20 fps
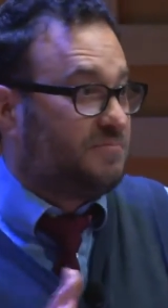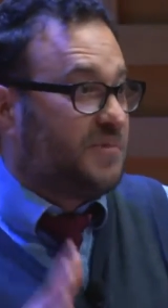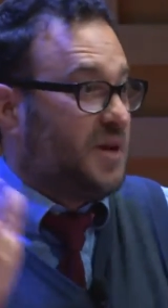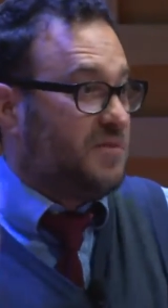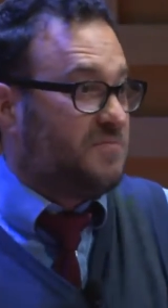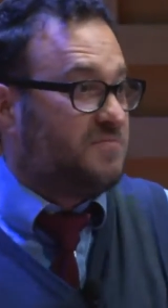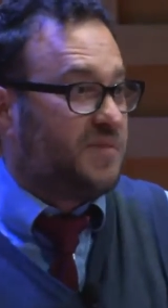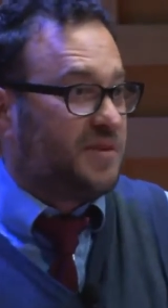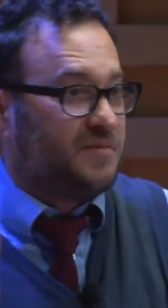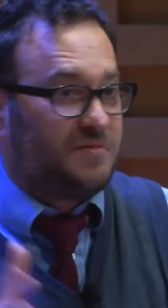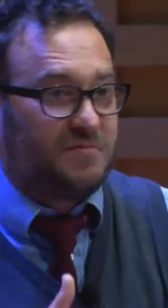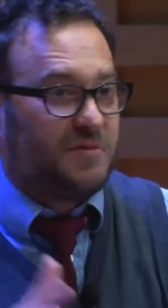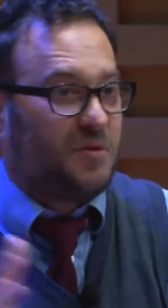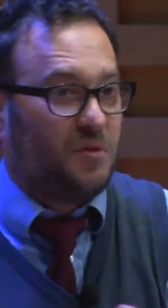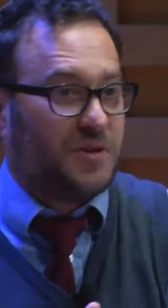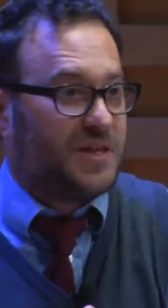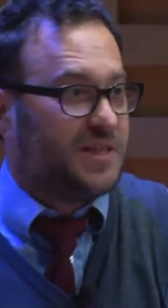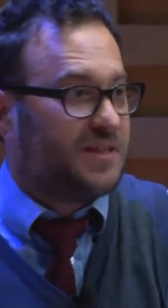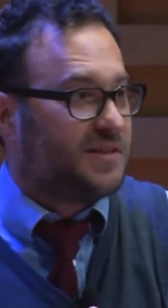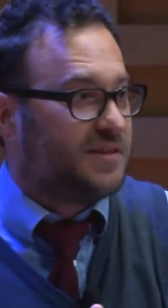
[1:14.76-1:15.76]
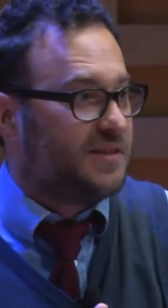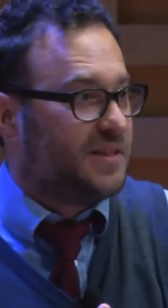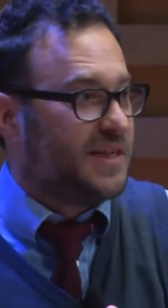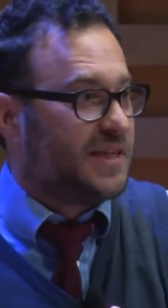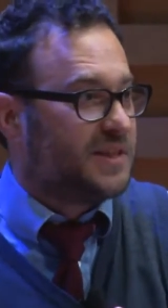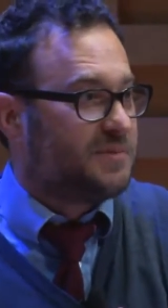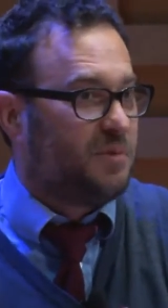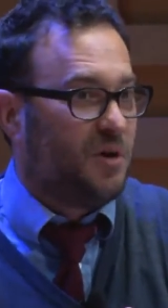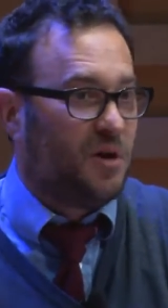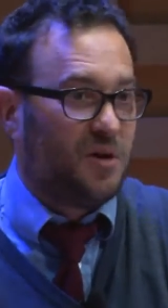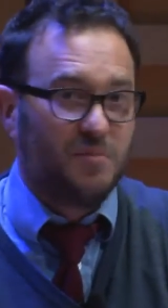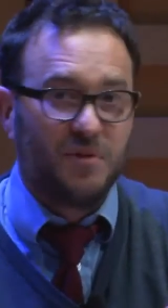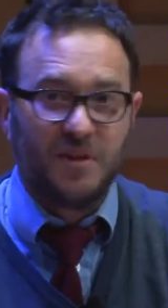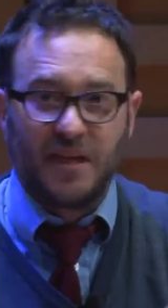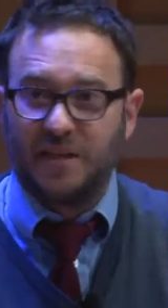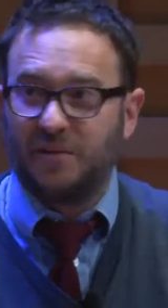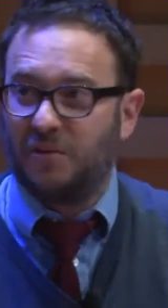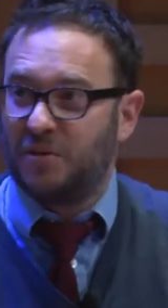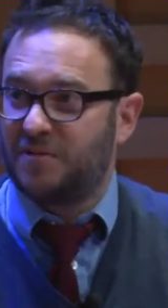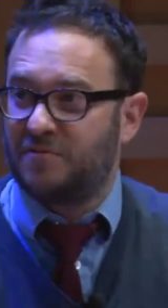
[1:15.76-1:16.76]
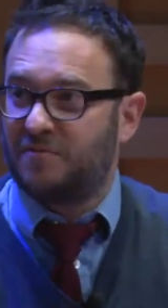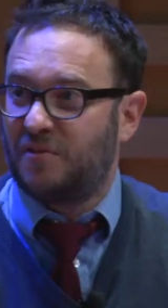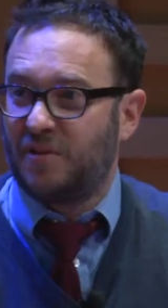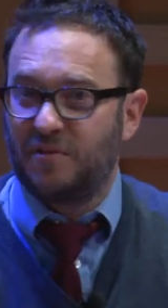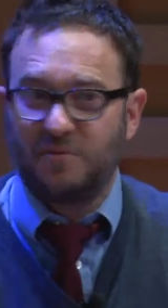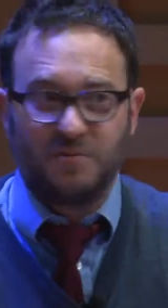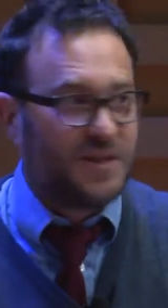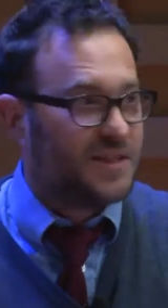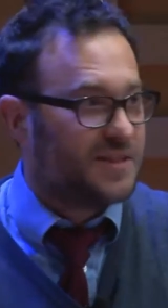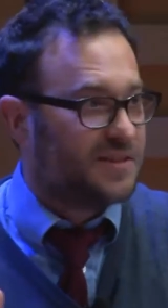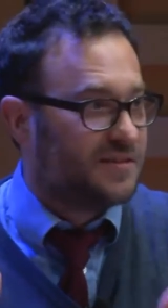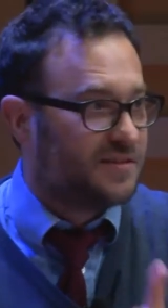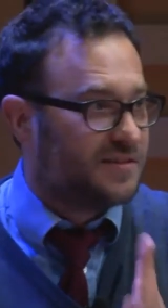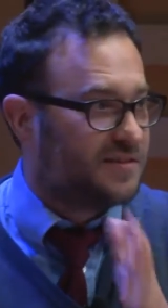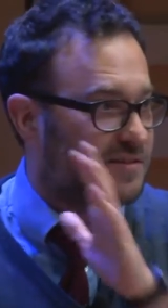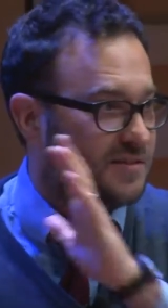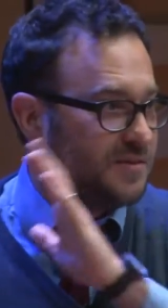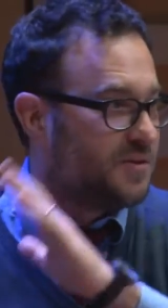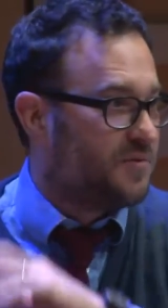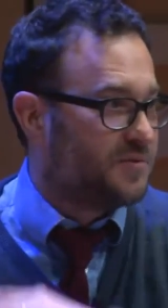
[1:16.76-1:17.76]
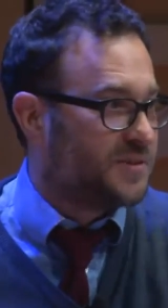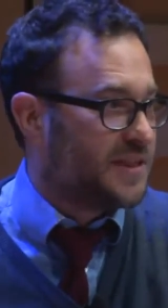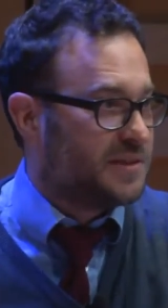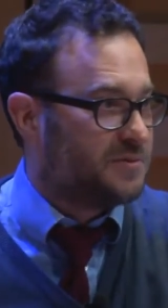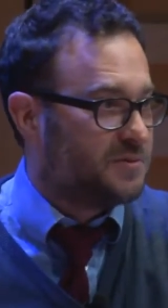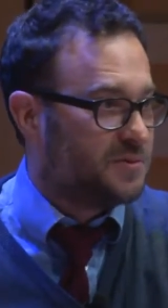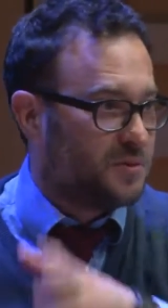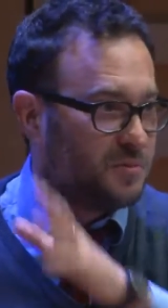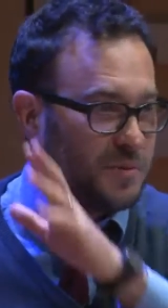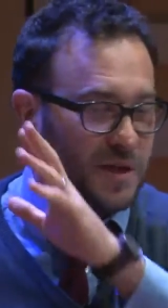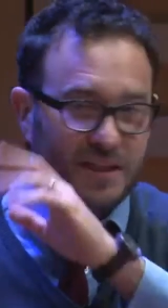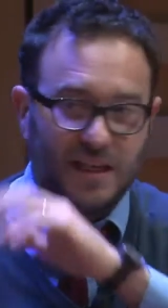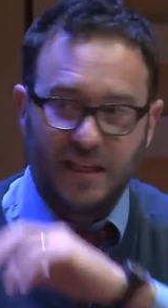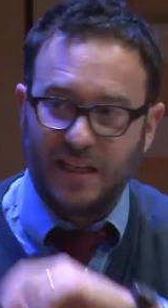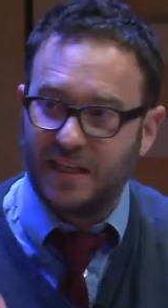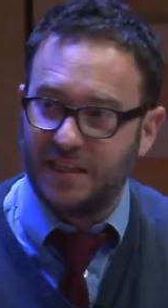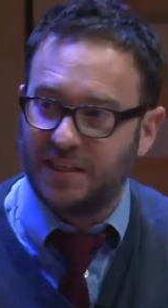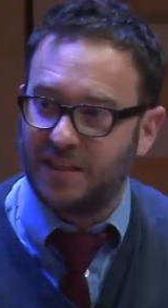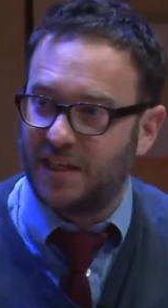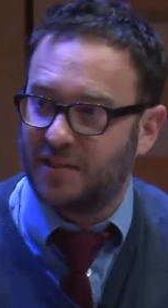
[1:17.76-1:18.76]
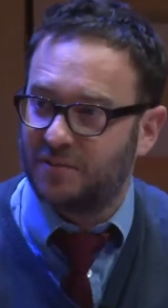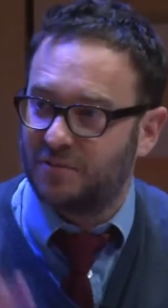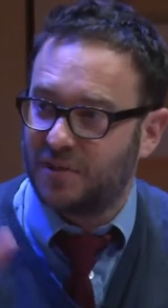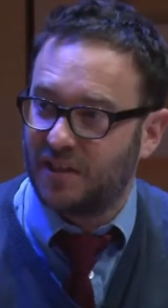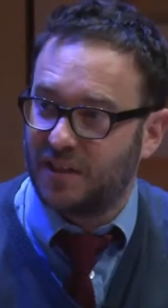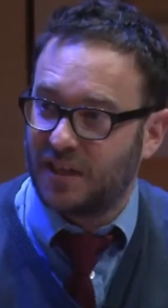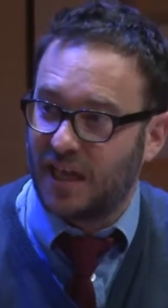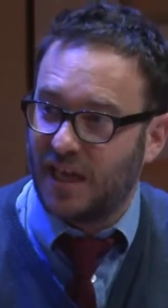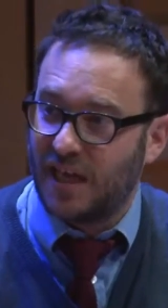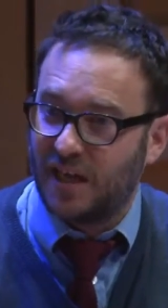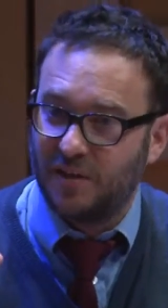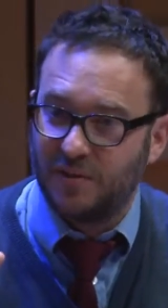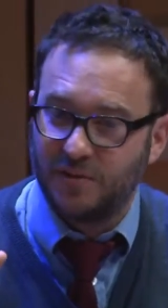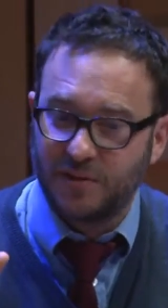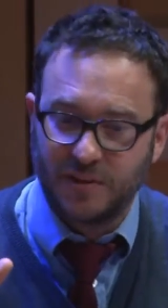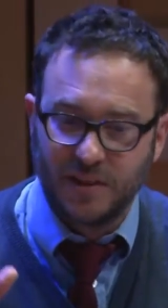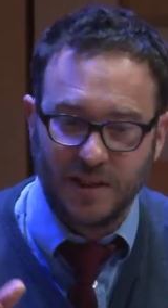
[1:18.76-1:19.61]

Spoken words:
had gone into the next parliament, they'd lost for other reasons, and the conversation was all about the NHS or something else.